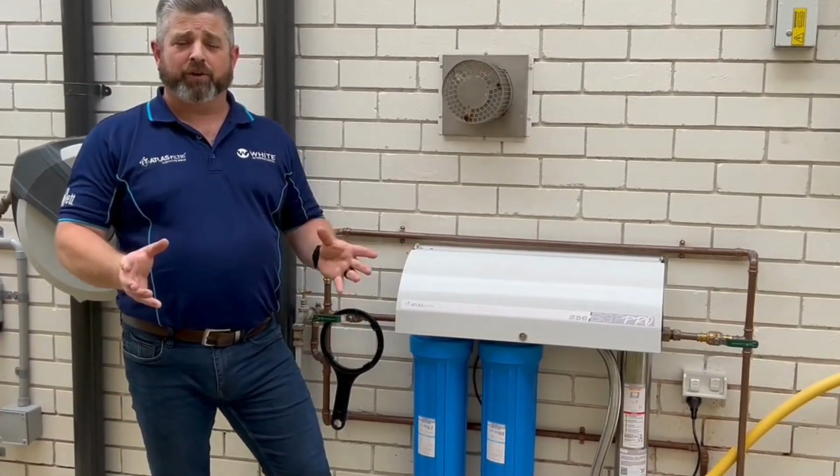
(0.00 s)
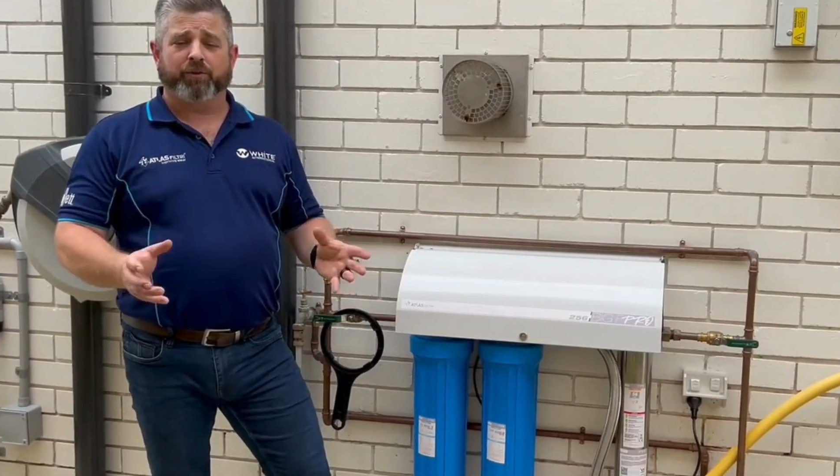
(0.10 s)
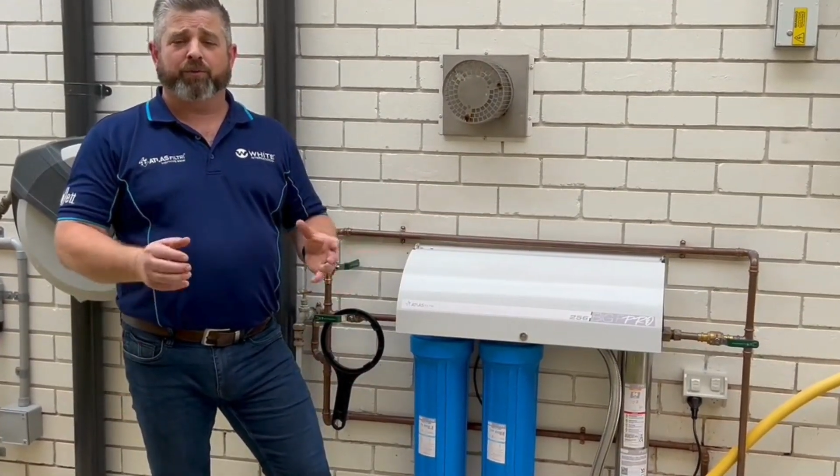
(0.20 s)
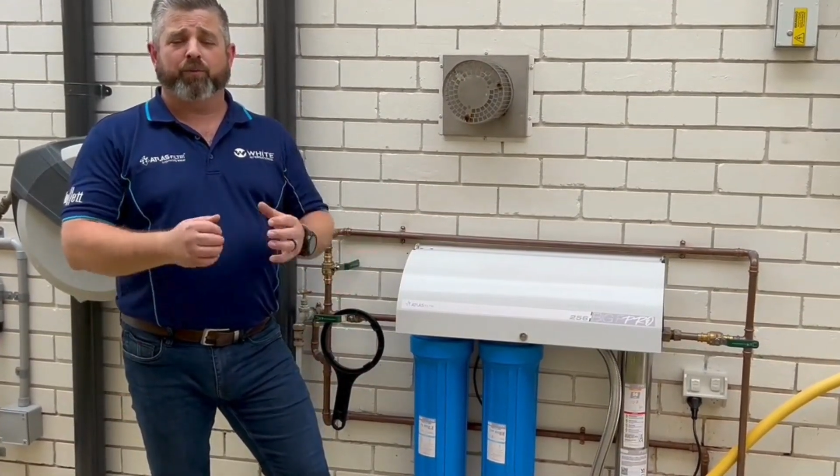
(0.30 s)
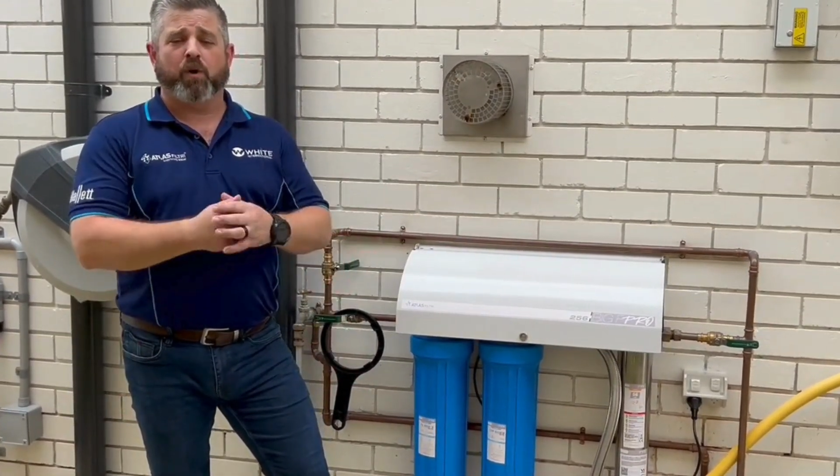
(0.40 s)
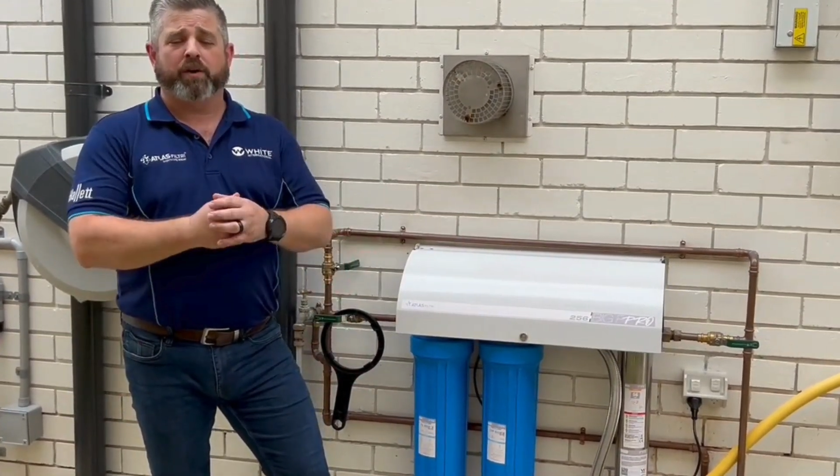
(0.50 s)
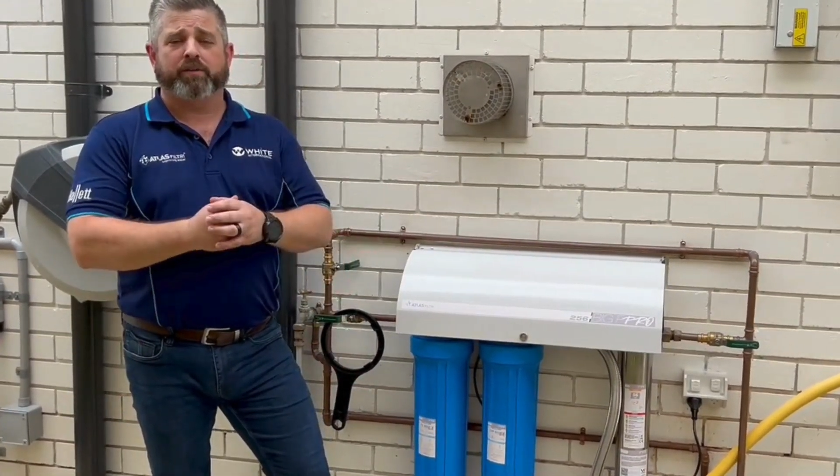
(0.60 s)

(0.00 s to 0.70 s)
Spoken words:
go to